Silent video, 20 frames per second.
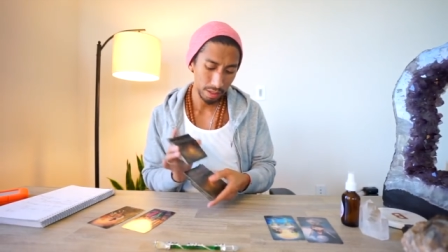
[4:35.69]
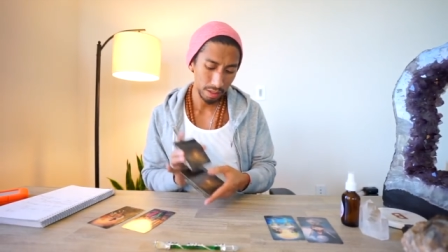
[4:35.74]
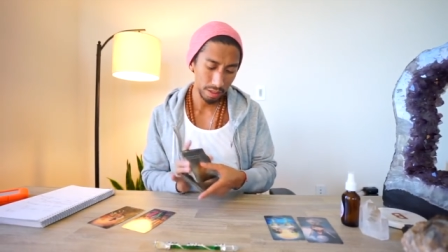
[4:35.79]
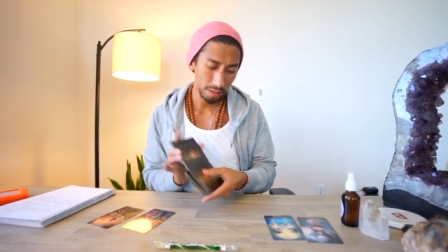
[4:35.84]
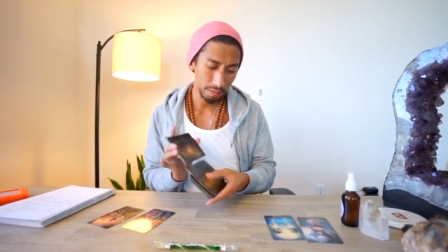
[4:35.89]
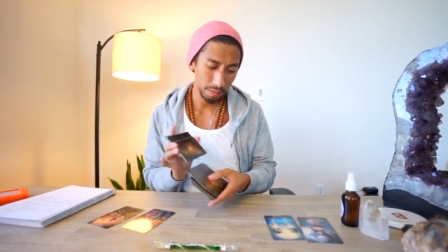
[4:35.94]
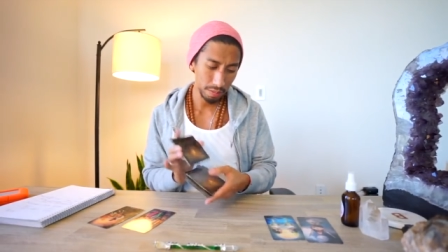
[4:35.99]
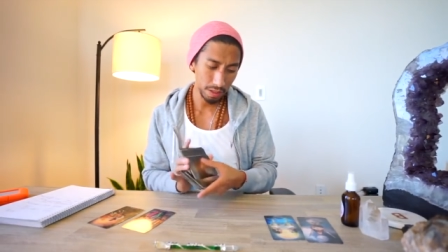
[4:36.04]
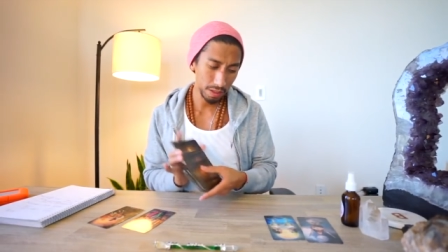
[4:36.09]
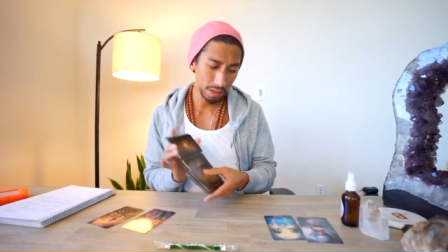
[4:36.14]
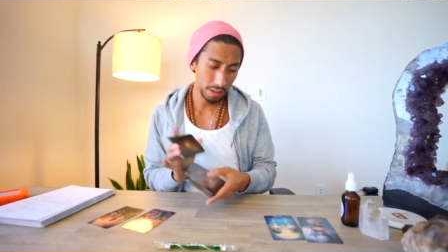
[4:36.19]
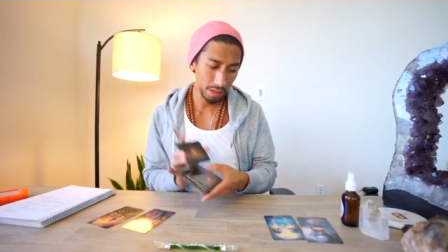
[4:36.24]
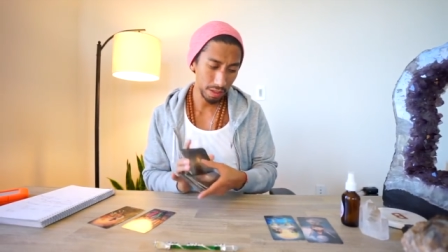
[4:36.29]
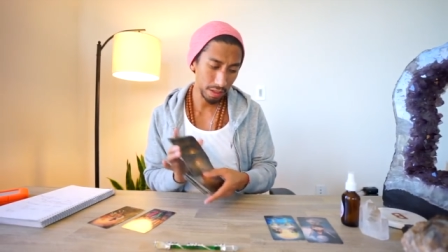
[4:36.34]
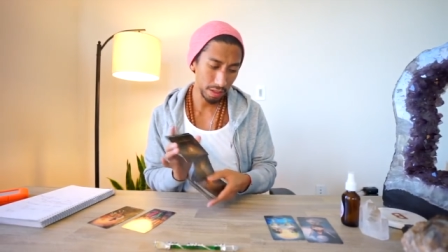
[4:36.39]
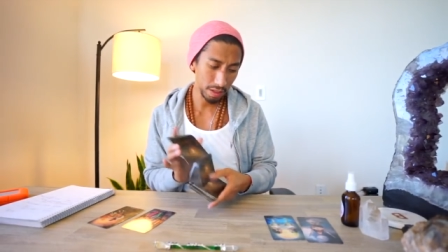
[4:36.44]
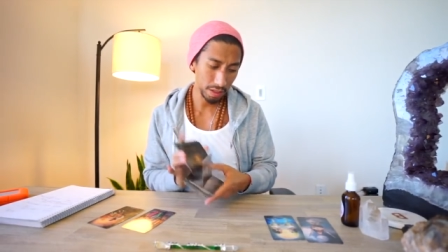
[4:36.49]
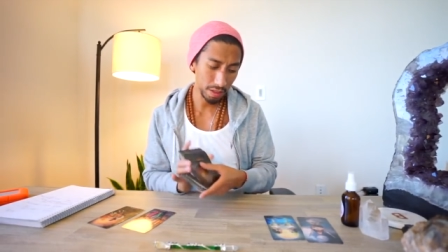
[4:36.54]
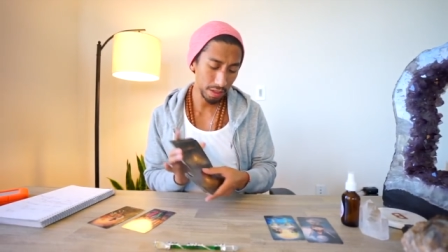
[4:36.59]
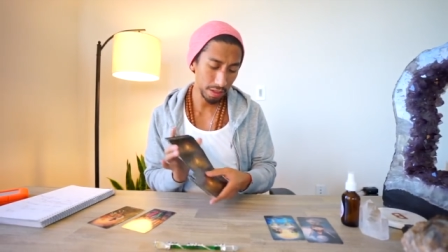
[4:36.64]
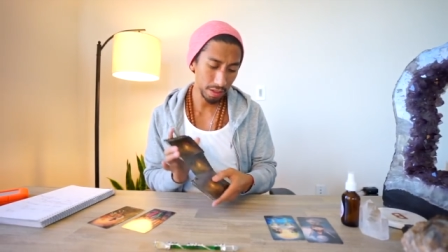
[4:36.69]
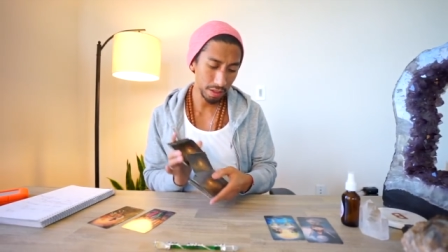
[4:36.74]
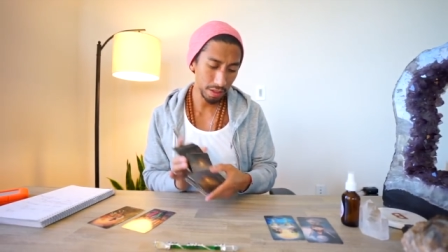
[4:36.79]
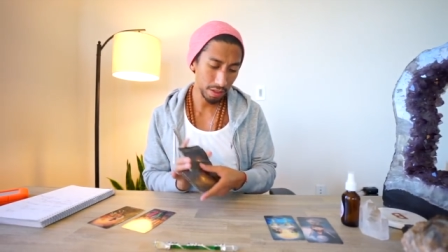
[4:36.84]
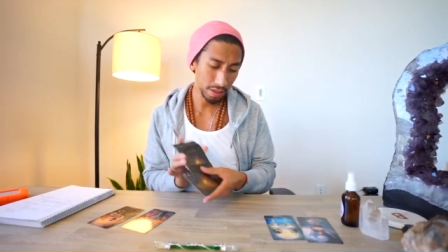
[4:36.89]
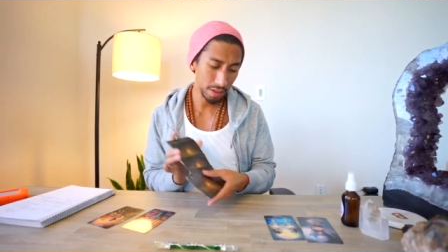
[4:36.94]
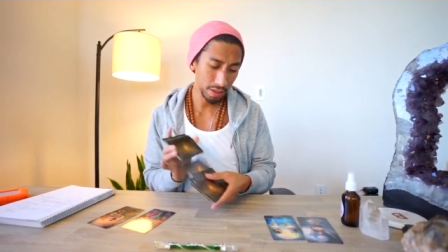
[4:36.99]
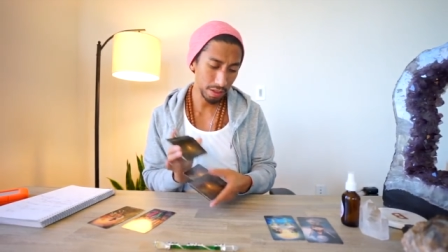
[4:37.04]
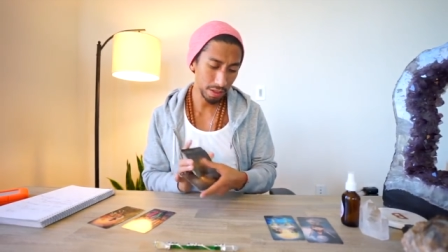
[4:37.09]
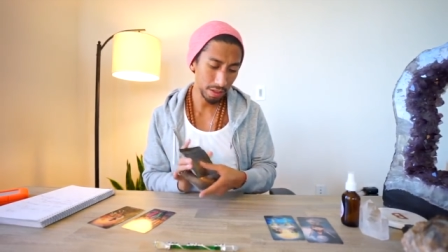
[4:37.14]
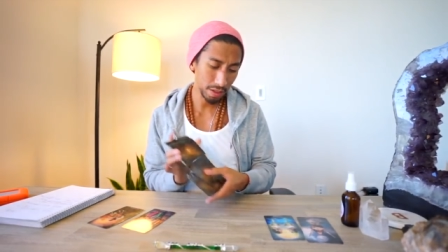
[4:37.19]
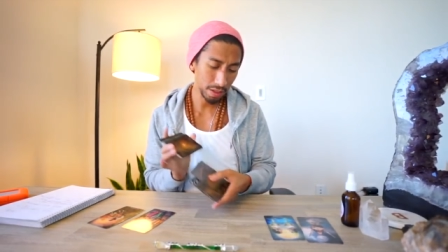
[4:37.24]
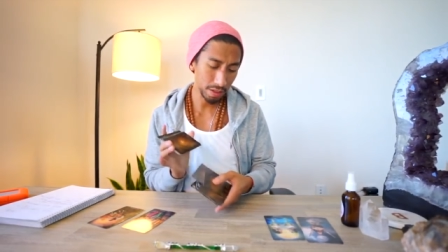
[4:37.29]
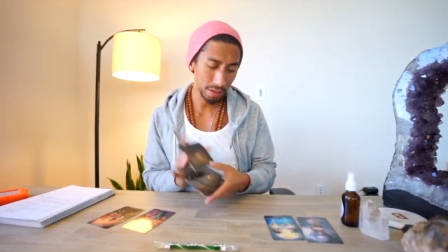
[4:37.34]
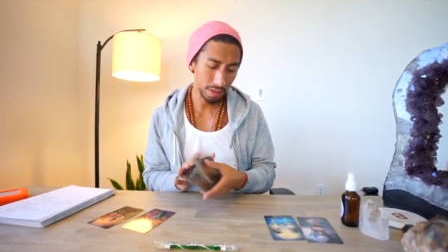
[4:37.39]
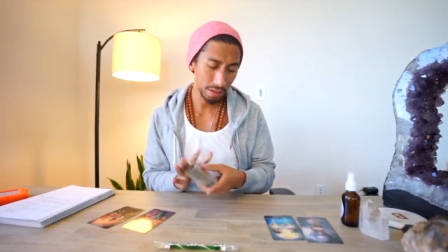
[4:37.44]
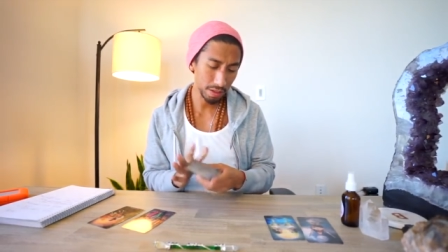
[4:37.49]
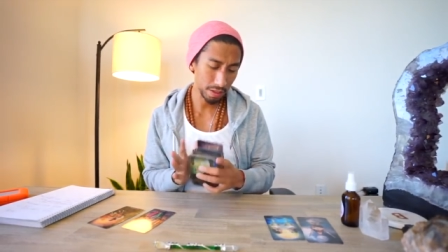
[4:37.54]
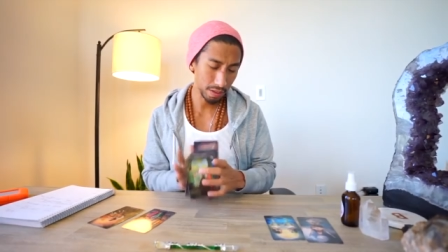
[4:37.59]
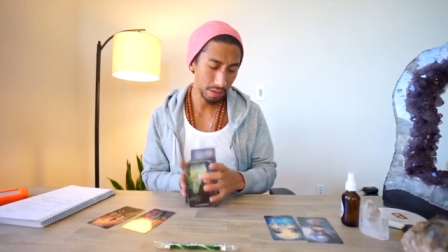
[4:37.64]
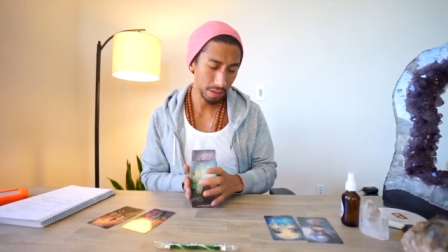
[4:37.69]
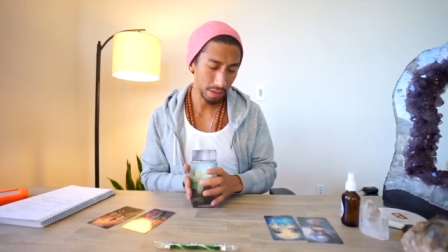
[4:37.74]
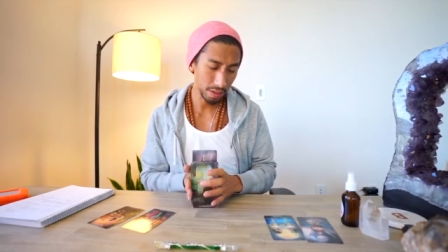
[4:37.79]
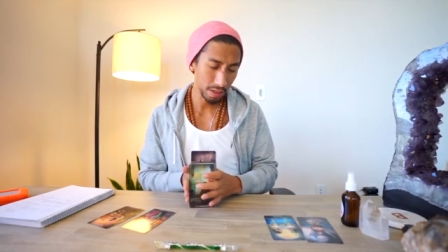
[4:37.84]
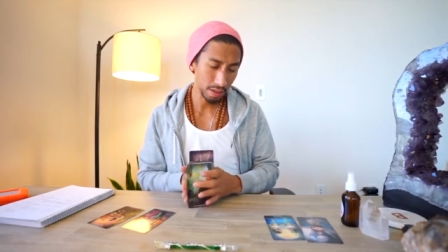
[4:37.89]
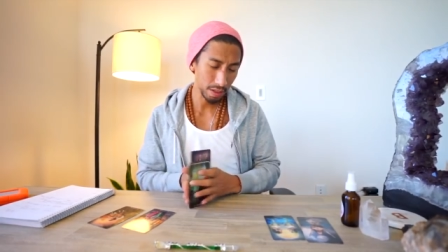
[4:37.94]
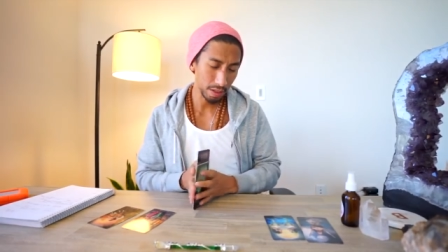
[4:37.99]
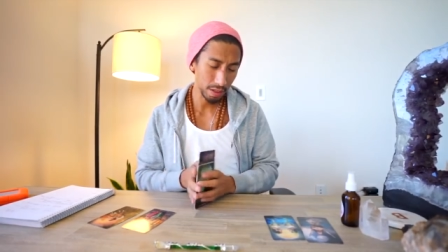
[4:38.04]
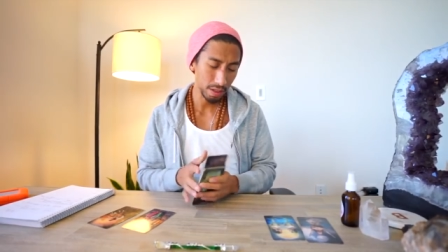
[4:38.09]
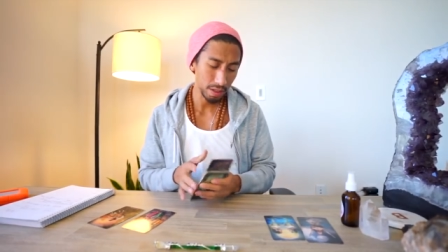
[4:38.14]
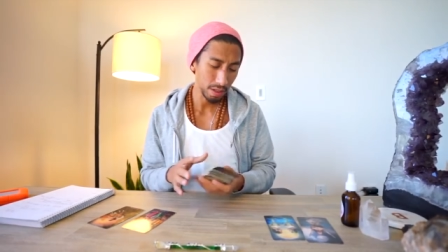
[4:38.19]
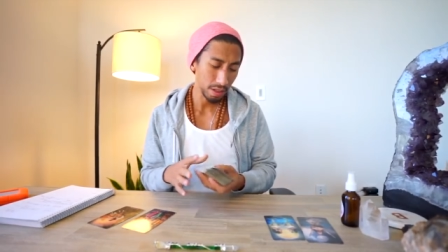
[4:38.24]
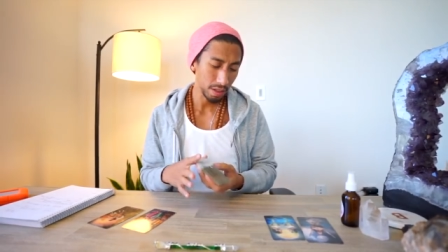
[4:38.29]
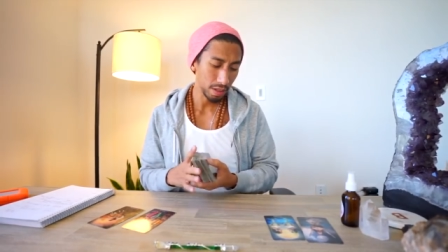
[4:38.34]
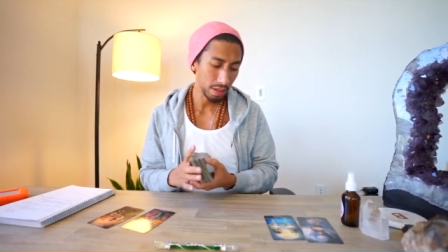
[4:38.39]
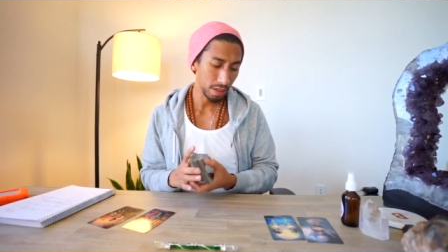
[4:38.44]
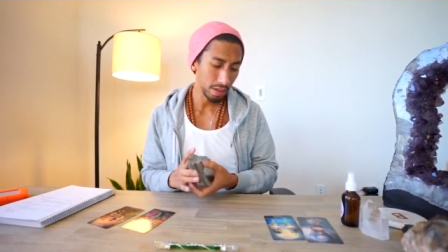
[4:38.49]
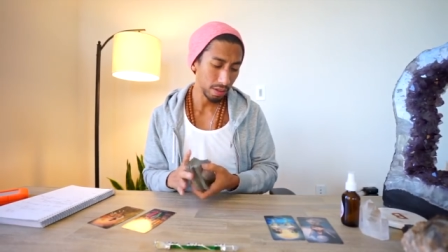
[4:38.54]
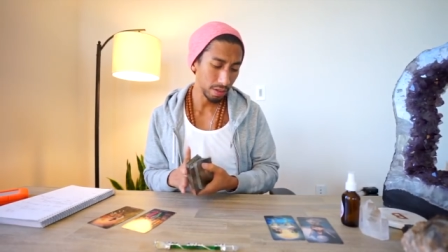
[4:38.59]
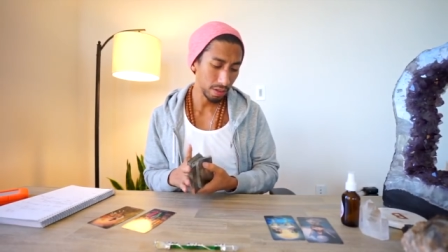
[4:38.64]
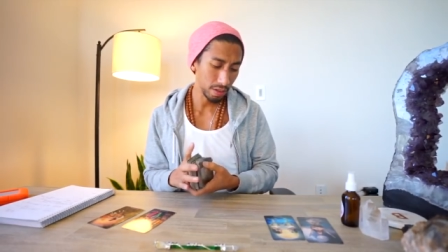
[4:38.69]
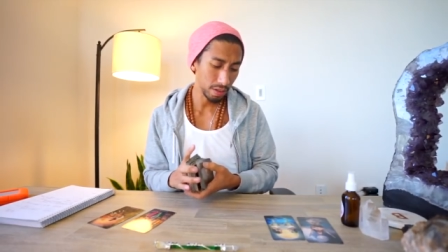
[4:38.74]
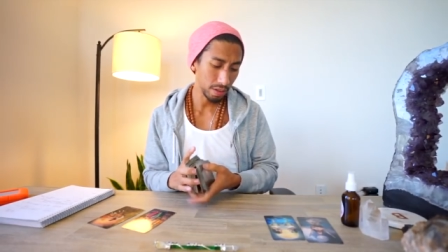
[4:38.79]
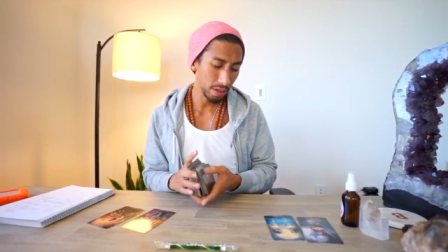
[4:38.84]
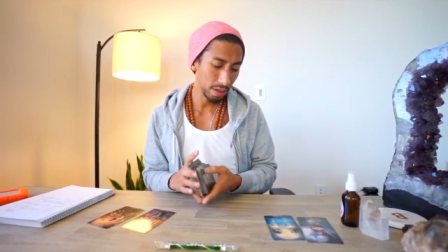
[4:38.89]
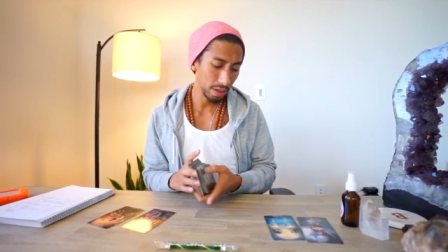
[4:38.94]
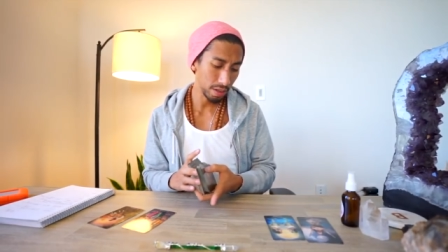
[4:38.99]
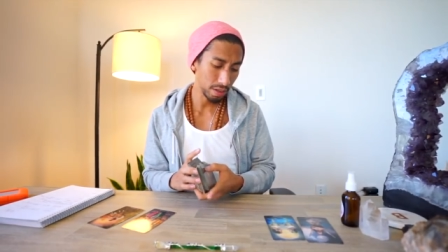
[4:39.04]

Let me see here. Underneath